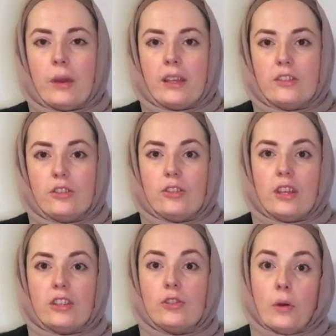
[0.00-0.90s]
is
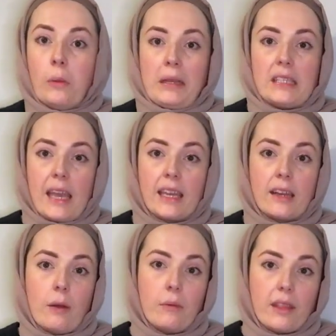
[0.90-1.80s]
normally
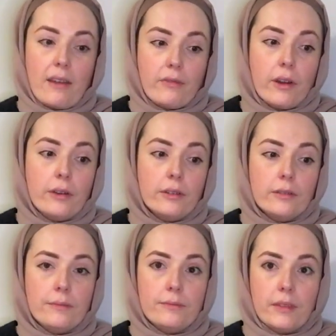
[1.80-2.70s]
taken up with our
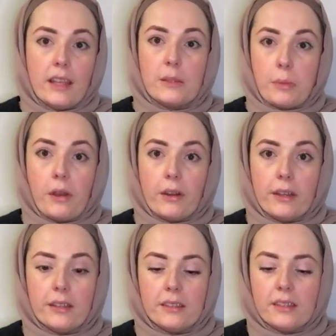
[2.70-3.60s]
phone, let's be
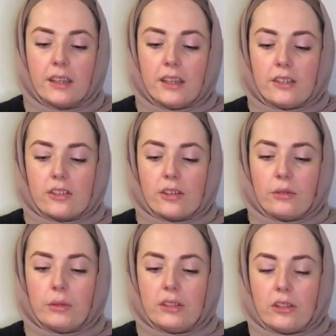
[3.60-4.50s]
honest.
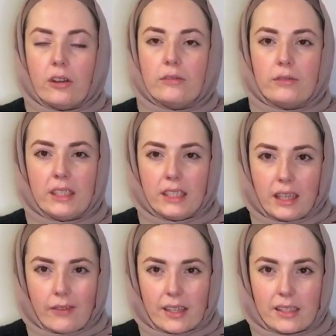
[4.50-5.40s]
So we don't really
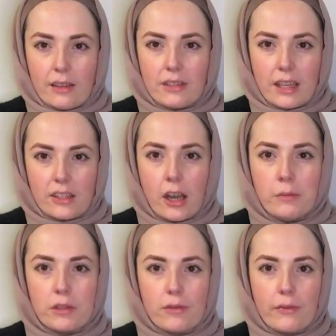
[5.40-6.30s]
give ourselves that
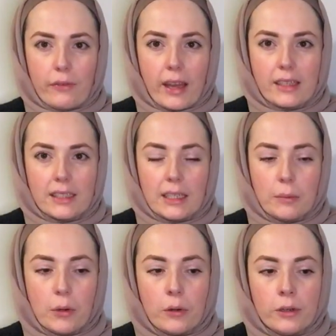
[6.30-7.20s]
time to reflect
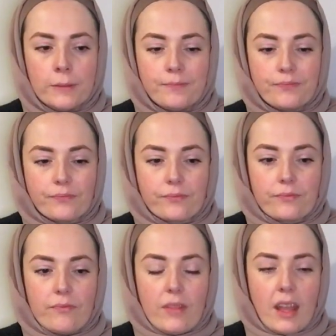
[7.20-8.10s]
anymore.
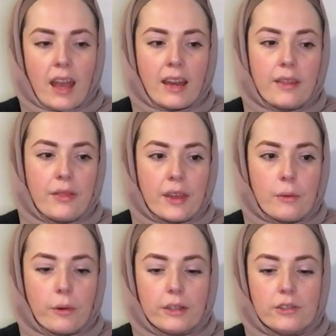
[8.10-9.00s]
And I
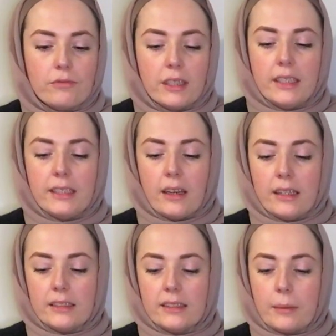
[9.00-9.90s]
think what is really
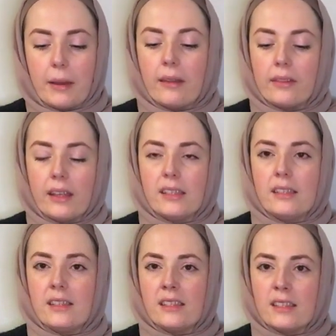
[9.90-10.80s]
nice about this
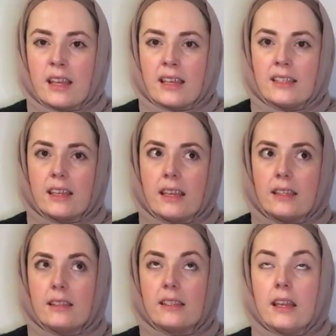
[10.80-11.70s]
is
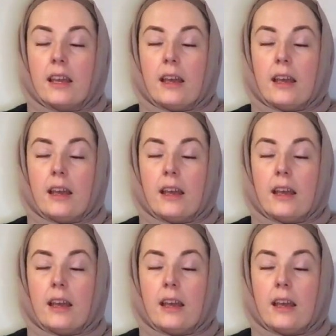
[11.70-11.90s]
it's